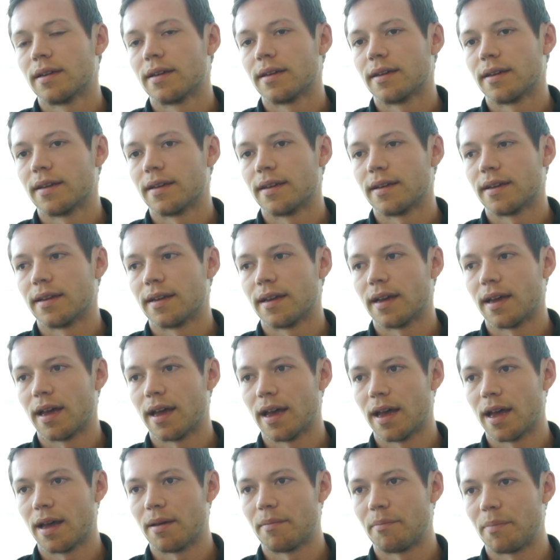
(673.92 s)
mm.
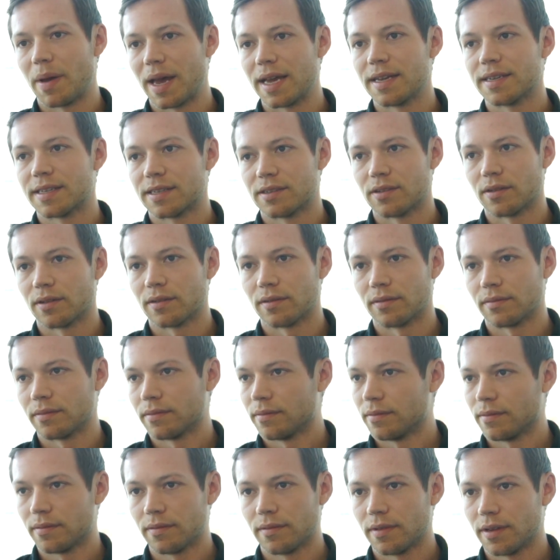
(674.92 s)
uh, based
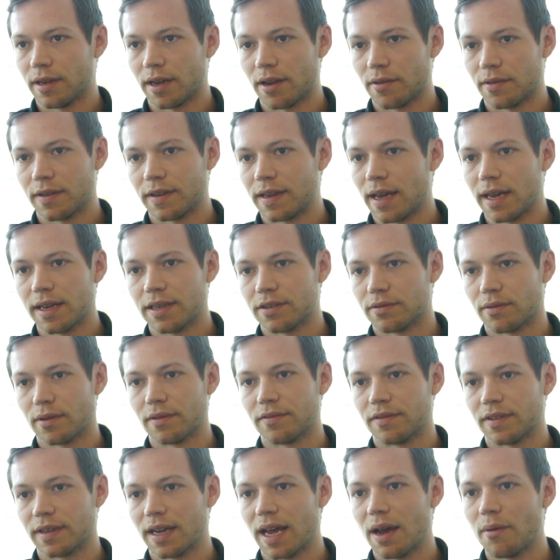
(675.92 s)
on you know the data
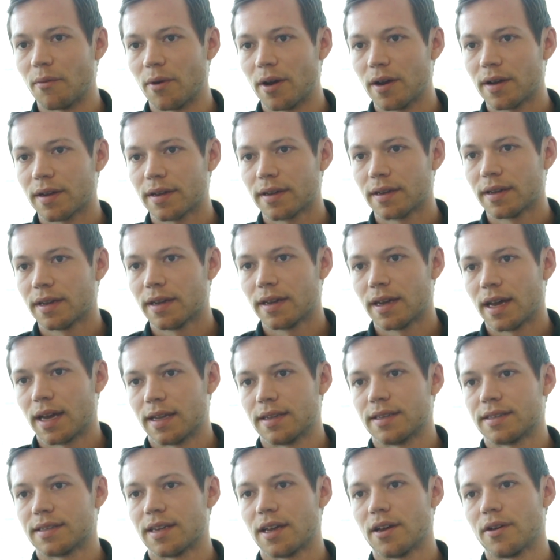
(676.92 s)
of the network,
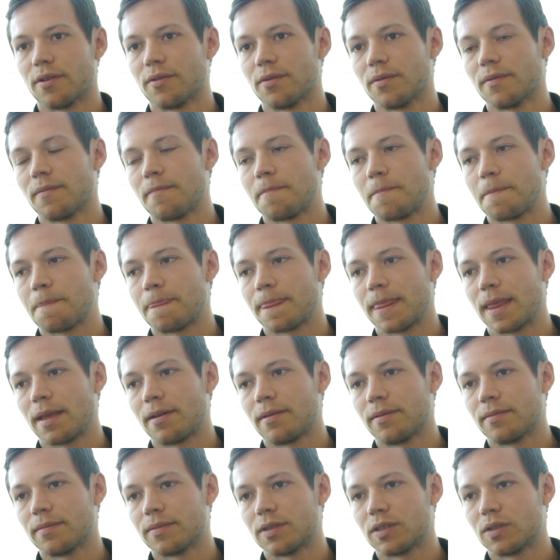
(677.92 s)
and so
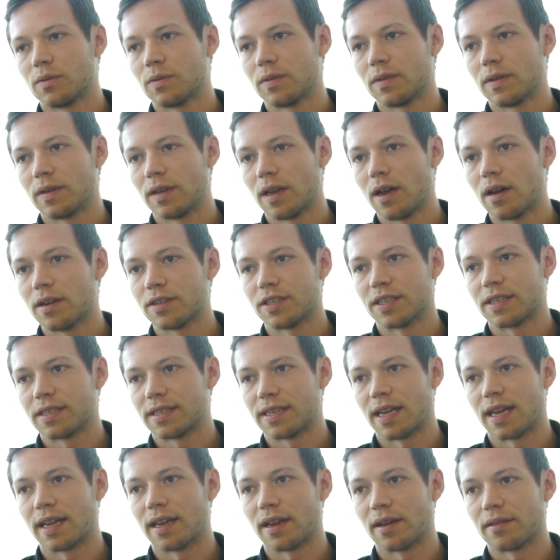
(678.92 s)
to a large
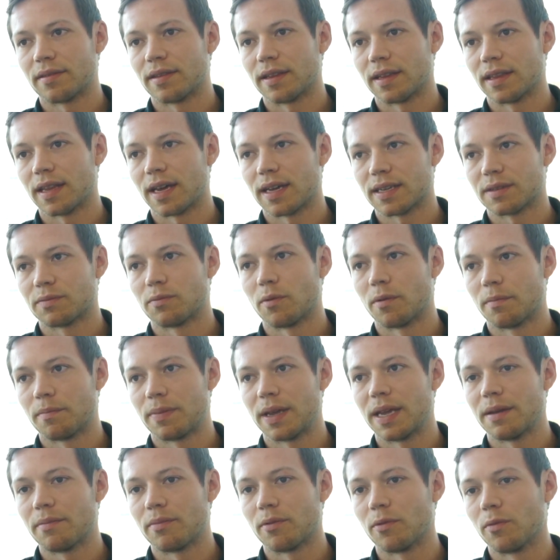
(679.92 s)
extent, I think that's what
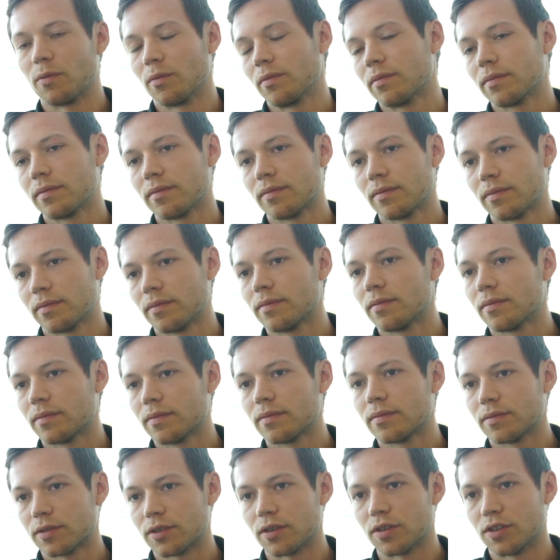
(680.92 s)
people
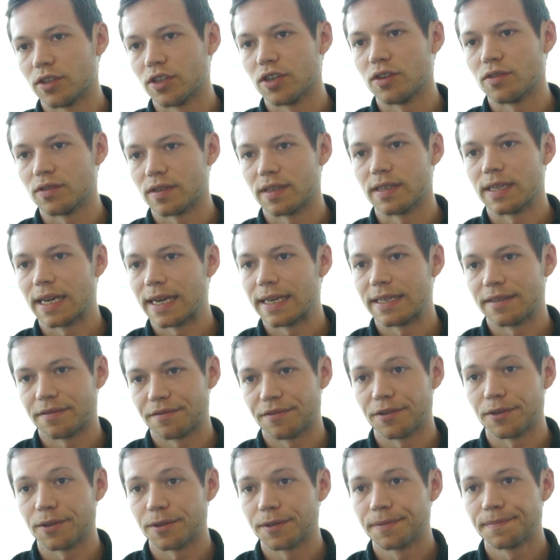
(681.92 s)
should use the data
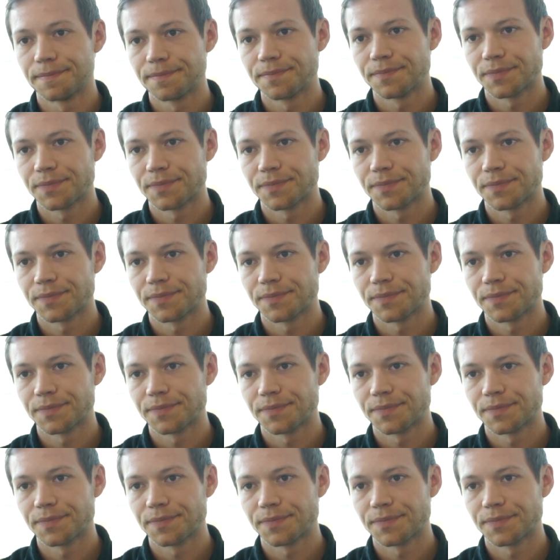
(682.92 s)
for.